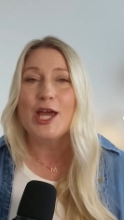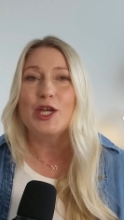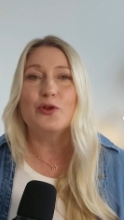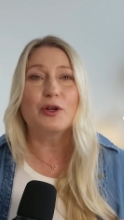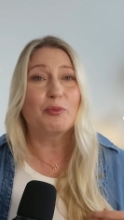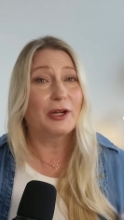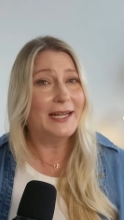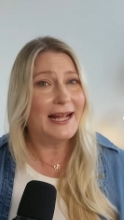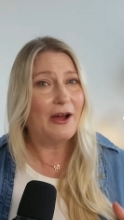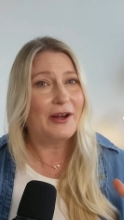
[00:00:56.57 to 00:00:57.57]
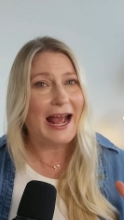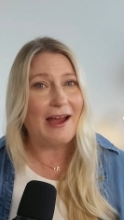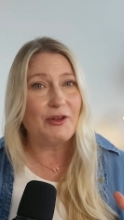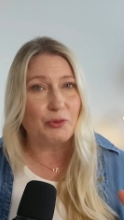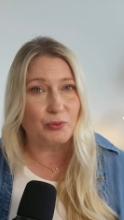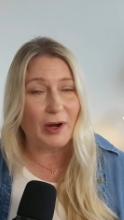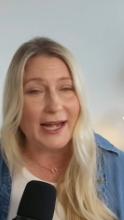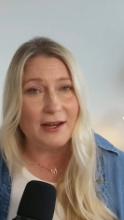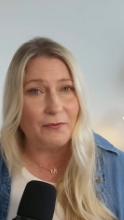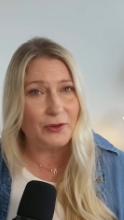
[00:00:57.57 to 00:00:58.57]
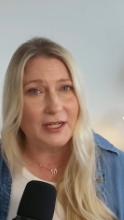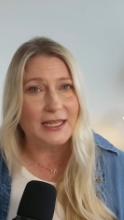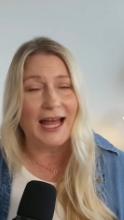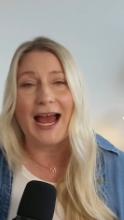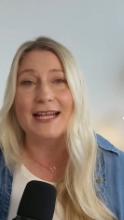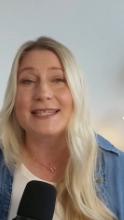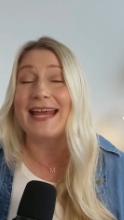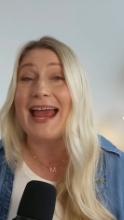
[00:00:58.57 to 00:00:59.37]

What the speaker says: You can print it out and have it ready for the class.